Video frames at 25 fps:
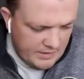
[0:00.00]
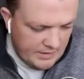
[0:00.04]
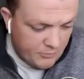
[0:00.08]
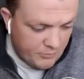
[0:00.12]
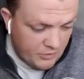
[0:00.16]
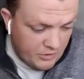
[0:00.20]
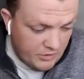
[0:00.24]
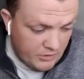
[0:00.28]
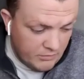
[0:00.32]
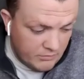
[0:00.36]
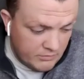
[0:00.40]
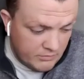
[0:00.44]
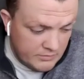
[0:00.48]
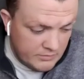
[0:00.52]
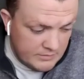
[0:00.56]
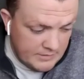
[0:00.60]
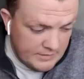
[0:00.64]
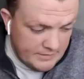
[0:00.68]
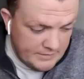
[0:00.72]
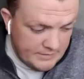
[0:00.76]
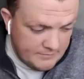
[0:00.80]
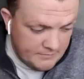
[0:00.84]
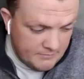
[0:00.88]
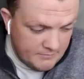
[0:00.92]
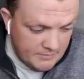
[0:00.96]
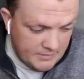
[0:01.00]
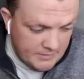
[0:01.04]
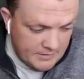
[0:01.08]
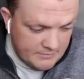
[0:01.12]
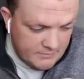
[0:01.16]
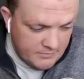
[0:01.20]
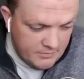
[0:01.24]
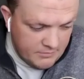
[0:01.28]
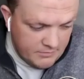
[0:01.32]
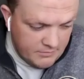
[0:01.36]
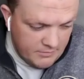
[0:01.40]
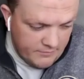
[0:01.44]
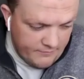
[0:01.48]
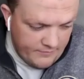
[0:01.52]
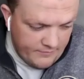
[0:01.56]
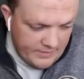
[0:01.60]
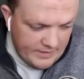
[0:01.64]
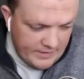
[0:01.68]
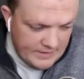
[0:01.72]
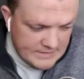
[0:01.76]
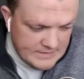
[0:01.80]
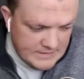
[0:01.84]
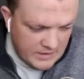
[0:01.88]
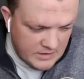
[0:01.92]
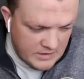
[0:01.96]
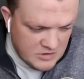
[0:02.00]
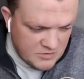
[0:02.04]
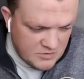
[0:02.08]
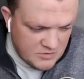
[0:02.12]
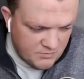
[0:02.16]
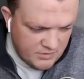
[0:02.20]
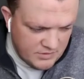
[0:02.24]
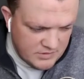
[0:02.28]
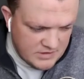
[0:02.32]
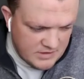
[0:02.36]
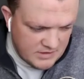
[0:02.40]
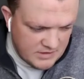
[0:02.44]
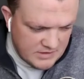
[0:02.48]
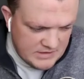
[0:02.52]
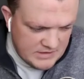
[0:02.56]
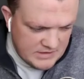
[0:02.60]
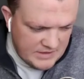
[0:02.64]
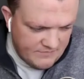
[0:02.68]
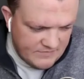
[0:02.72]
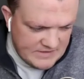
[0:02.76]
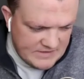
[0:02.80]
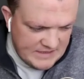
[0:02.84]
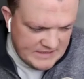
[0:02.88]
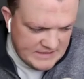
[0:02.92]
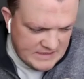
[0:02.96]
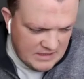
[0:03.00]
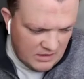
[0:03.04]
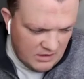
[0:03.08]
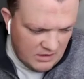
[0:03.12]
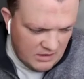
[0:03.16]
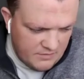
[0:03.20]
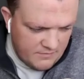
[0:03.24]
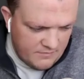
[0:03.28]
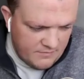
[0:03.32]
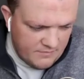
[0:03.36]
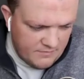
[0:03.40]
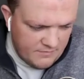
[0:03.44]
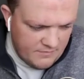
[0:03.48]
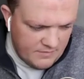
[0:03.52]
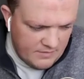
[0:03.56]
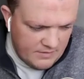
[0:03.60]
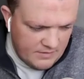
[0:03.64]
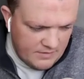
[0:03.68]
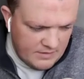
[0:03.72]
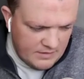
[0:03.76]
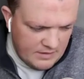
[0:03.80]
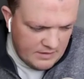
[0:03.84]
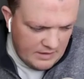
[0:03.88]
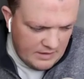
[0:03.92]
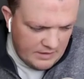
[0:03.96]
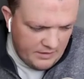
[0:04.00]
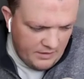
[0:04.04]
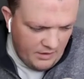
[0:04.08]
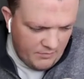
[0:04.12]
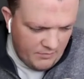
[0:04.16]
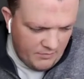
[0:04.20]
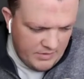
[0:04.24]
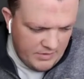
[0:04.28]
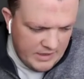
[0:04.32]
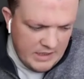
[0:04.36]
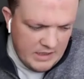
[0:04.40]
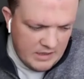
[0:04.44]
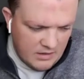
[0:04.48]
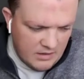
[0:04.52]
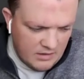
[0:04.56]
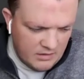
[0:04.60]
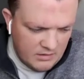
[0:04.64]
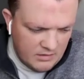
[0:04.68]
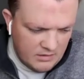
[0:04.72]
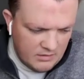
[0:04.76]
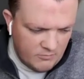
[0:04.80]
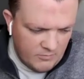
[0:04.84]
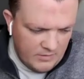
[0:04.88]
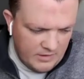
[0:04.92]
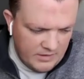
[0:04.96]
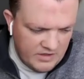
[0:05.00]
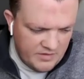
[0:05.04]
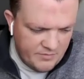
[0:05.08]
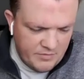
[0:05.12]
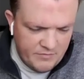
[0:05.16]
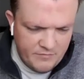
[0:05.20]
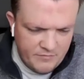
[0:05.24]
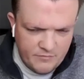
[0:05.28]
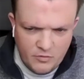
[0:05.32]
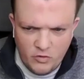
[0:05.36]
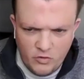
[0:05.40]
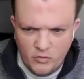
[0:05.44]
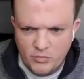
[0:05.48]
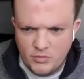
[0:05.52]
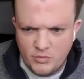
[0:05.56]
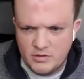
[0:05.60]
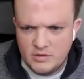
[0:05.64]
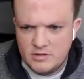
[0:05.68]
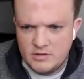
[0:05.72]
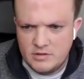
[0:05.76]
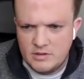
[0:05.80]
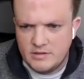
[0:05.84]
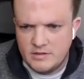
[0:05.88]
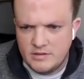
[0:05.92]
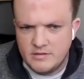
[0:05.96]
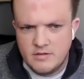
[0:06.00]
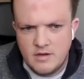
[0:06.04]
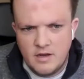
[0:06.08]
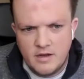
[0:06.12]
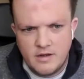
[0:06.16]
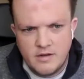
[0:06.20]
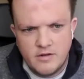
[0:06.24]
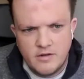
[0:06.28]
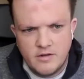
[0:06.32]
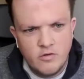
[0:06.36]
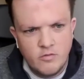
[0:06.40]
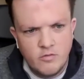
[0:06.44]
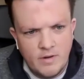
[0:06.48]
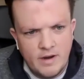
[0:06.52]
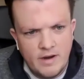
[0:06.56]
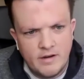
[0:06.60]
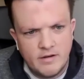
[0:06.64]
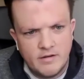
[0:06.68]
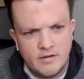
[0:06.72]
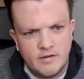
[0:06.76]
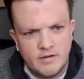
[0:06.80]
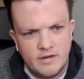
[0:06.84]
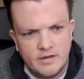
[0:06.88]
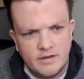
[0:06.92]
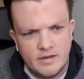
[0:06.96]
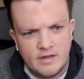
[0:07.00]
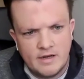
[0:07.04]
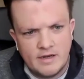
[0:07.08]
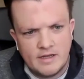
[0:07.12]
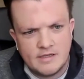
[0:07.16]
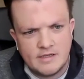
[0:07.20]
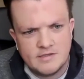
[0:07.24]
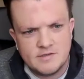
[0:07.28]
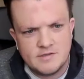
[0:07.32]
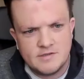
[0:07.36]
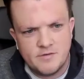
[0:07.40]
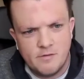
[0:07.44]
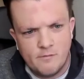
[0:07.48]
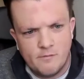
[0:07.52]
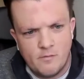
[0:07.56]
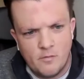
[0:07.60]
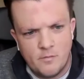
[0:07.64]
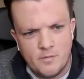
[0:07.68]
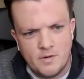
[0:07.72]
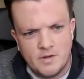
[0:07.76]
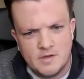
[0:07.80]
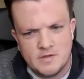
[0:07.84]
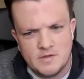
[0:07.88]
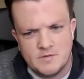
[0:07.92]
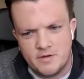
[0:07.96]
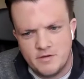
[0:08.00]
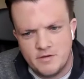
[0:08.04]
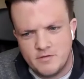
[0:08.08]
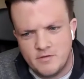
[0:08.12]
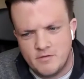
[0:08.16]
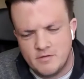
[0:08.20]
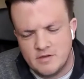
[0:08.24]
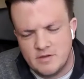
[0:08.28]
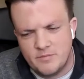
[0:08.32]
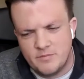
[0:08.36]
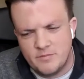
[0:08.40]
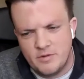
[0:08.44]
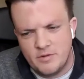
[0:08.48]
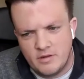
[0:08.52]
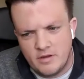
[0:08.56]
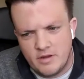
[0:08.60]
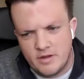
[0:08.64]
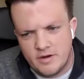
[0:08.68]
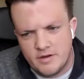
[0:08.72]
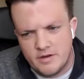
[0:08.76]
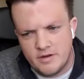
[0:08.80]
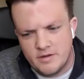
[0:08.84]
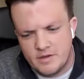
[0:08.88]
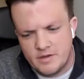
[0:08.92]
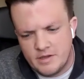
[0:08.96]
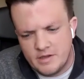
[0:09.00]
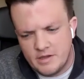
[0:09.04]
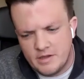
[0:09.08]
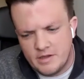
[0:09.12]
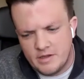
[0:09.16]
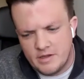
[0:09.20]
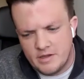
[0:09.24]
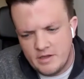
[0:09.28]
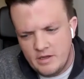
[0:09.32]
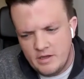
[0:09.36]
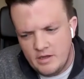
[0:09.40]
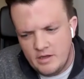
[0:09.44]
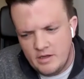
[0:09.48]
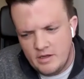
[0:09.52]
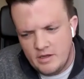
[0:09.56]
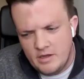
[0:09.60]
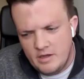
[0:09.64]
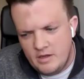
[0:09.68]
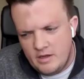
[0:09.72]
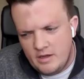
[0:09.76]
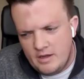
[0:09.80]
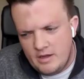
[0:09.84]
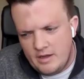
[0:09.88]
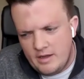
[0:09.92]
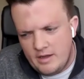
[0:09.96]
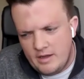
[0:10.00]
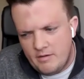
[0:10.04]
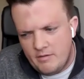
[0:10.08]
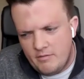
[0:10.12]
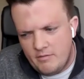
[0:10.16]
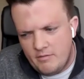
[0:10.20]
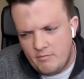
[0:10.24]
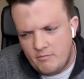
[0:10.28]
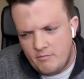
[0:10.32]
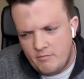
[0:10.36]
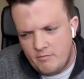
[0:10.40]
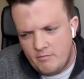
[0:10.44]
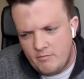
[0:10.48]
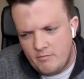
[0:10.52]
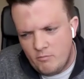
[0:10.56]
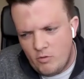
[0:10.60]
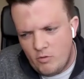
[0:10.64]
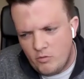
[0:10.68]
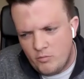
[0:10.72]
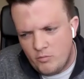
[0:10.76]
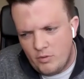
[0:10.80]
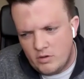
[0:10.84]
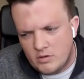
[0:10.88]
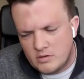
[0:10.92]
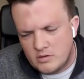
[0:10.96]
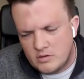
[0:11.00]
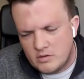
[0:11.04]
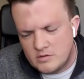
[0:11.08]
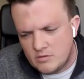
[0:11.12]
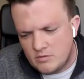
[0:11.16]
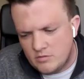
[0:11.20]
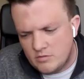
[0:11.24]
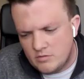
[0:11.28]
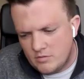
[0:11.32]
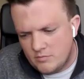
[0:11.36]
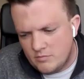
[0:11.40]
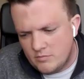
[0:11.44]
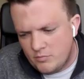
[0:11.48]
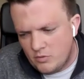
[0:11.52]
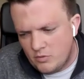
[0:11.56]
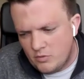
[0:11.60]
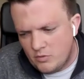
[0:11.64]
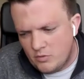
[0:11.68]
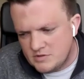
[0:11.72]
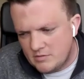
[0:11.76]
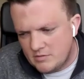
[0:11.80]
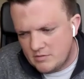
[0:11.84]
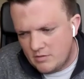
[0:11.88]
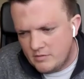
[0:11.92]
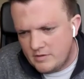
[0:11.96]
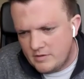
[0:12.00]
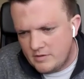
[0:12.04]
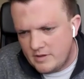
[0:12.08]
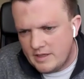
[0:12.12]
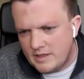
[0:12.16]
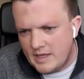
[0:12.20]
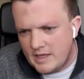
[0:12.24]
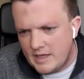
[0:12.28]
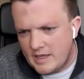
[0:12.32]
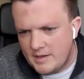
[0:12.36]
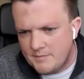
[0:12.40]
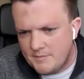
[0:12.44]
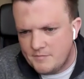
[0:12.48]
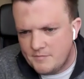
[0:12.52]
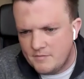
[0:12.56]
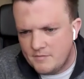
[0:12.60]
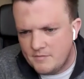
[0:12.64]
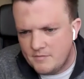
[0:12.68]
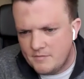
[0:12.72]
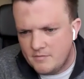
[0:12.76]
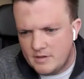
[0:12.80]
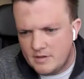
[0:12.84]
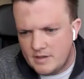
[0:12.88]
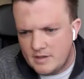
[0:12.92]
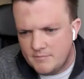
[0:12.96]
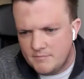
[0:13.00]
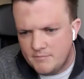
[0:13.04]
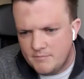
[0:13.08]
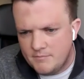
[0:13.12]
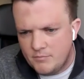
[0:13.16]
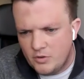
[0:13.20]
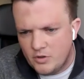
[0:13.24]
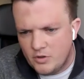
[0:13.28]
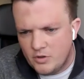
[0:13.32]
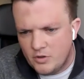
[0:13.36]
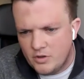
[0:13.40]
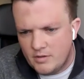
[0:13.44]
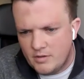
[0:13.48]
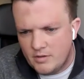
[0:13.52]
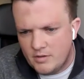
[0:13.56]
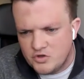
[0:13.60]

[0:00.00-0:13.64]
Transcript: But you're a very intelligent person yourself. It takes a lot, and not many are willing to be vulnerable. And you were, in the last 3 or 4 minutes, when you talked about a lot of the roadblocks or bumps in the road that you came to. But I'm